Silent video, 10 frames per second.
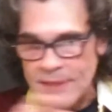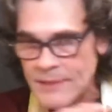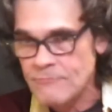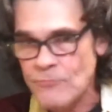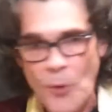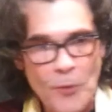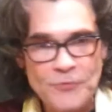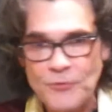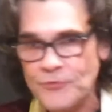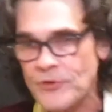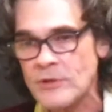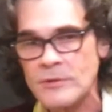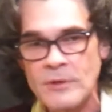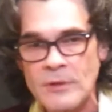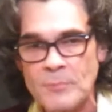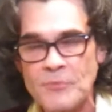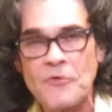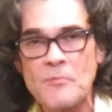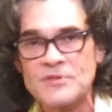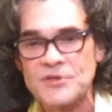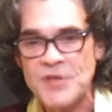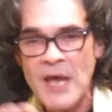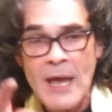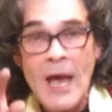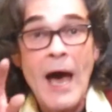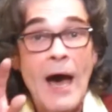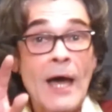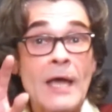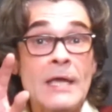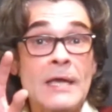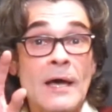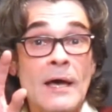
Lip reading: in rehearsals and performances, I